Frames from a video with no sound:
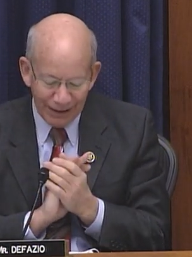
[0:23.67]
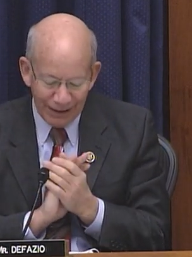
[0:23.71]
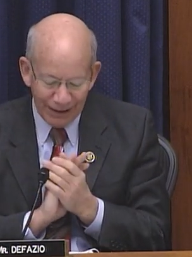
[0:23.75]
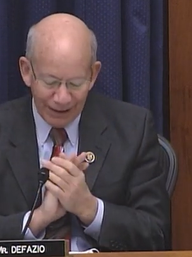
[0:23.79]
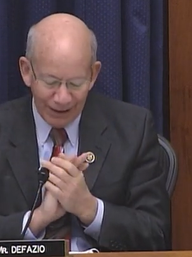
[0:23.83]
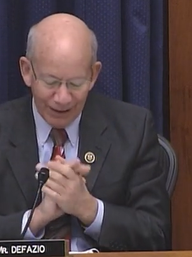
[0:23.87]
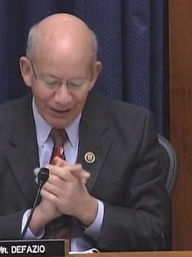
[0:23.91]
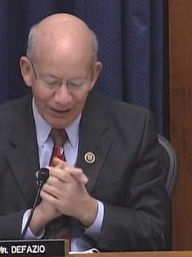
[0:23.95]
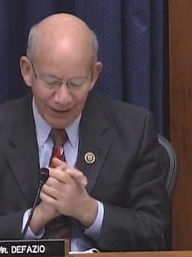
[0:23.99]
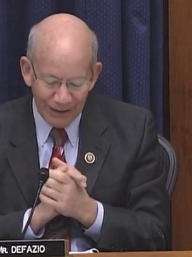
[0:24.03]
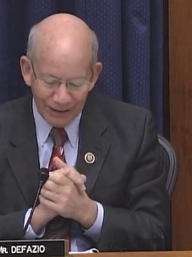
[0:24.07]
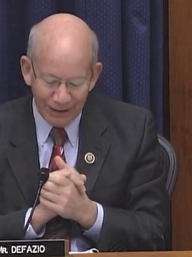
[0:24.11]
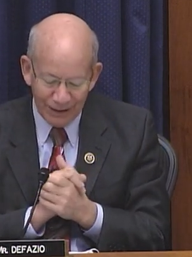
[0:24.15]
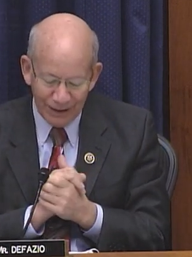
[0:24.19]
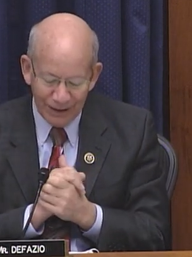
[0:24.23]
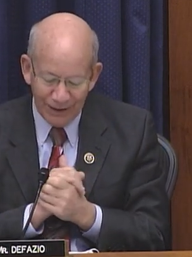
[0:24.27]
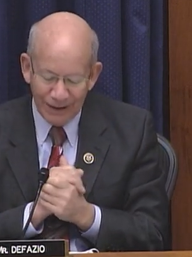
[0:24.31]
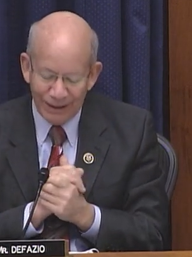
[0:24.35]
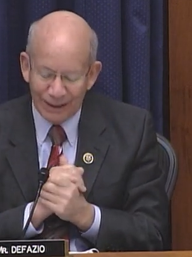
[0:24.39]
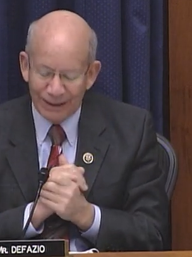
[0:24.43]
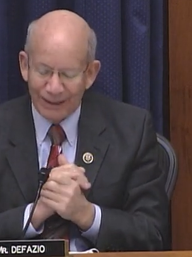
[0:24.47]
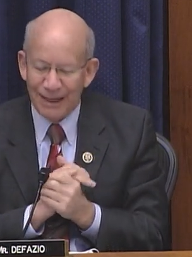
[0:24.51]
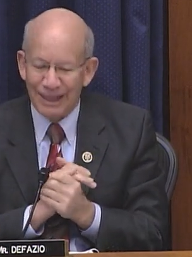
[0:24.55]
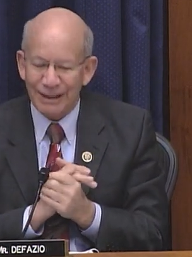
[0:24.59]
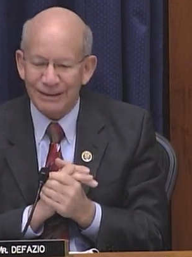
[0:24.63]
on,
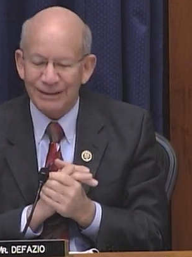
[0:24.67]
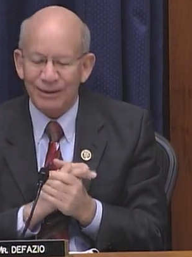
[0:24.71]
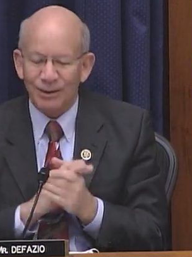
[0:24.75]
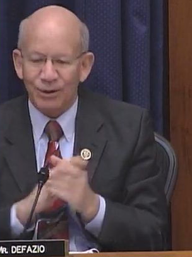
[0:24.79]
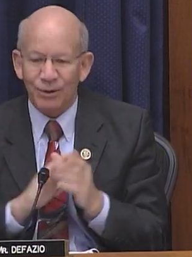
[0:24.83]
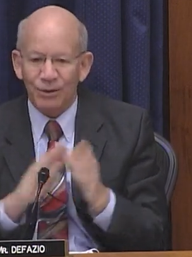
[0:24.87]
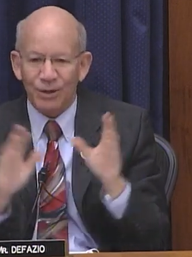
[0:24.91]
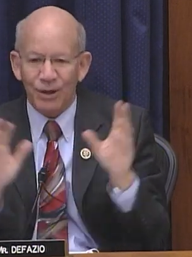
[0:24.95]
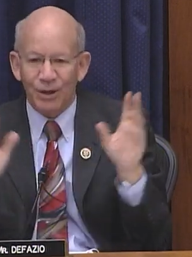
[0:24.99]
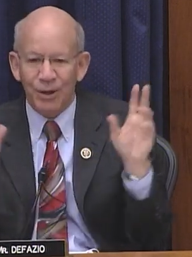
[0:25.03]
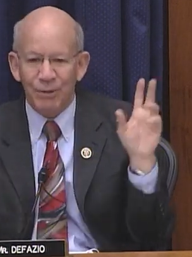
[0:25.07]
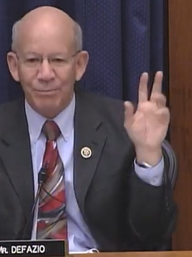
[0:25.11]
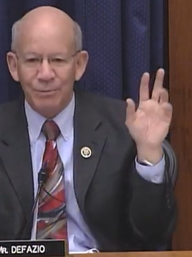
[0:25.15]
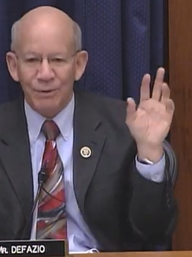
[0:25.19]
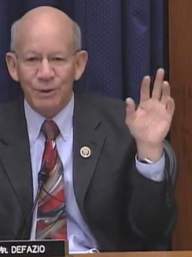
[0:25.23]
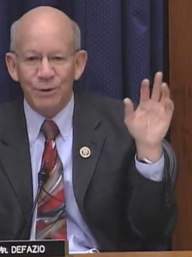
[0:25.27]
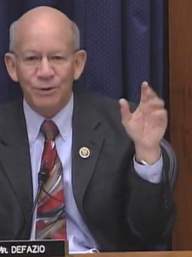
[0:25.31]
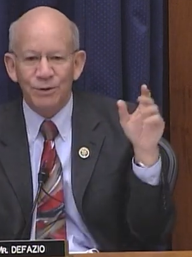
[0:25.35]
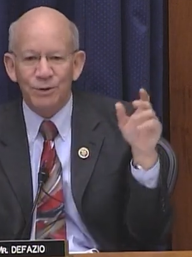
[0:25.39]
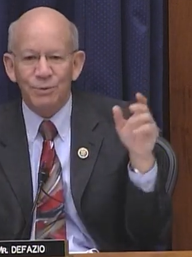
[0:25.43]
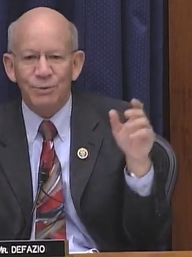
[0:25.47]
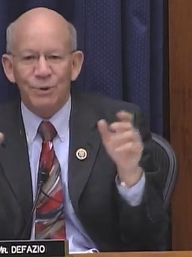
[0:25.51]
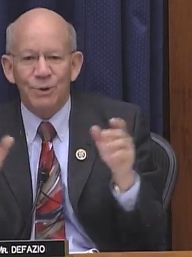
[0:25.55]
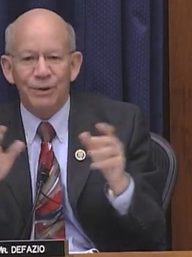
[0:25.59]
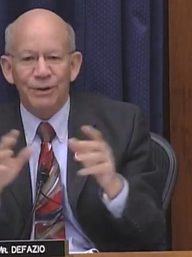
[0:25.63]
on a so-called
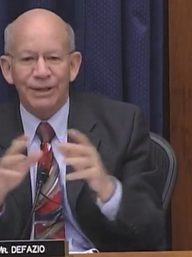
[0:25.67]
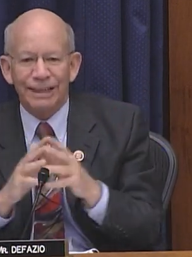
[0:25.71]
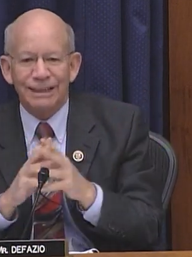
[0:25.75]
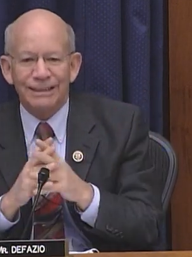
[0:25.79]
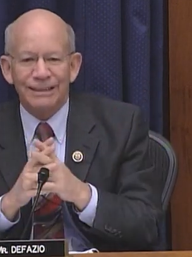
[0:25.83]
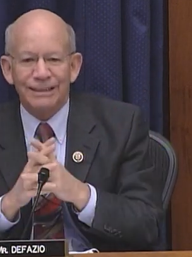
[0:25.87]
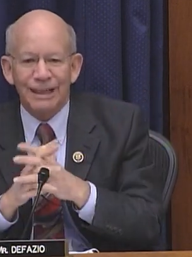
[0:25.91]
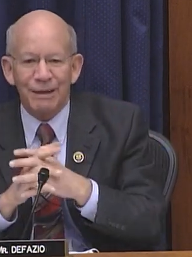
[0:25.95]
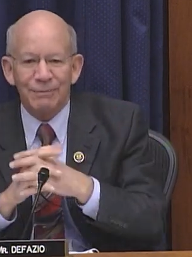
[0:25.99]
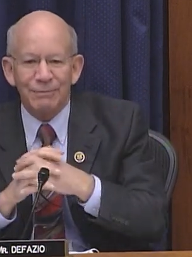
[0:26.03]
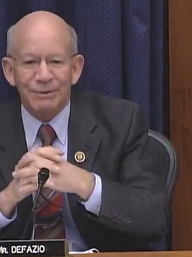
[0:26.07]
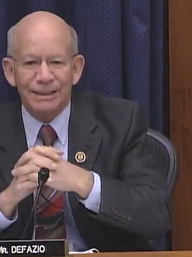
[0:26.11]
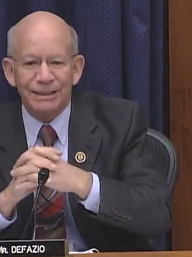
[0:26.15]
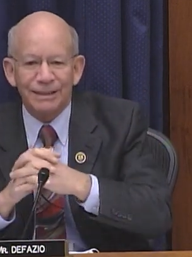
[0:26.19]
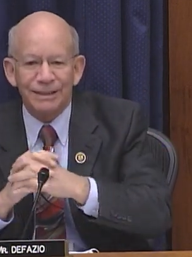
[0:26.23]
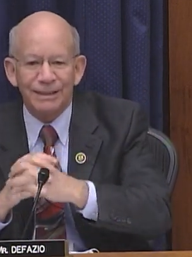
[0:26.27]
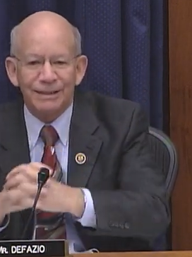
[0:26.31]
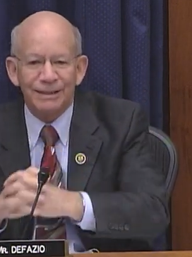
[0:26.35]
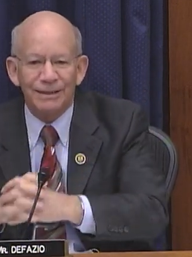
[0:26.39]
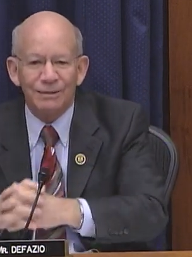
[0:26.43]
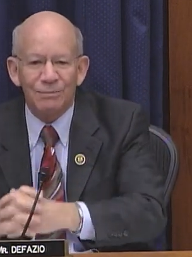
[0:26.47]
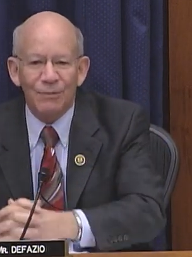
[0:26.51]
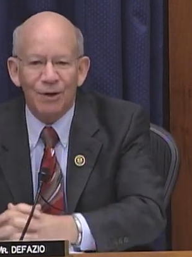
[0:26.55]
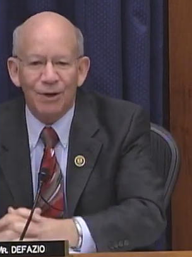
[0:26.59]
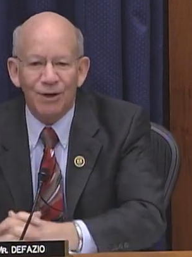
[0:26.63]
mutual
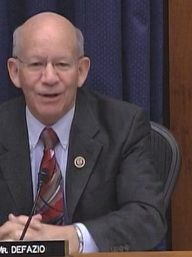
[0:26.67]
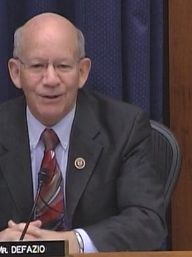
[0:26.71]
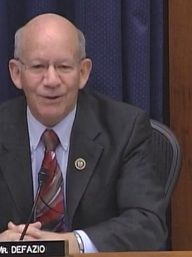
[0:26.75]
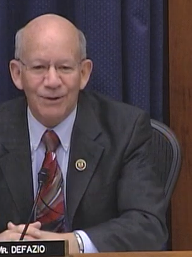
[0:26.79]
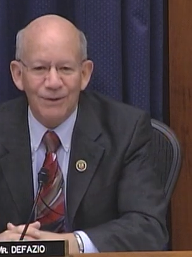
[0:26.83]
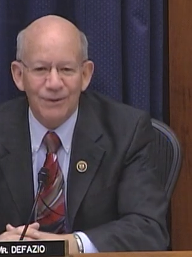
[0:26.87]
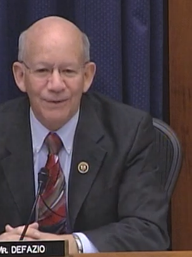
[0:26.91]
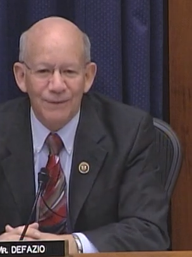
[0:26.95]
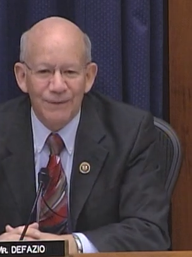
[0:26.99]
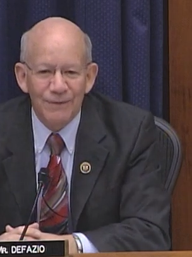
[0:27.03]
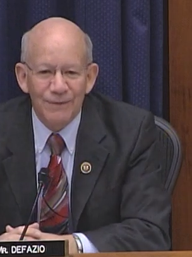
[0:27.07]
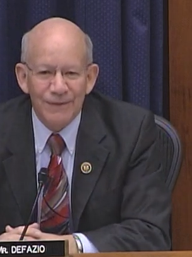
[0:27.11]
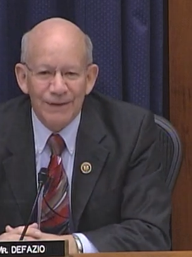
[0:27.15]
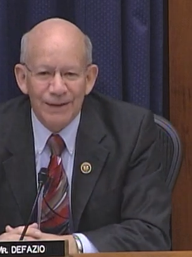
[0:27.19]
acceptance model.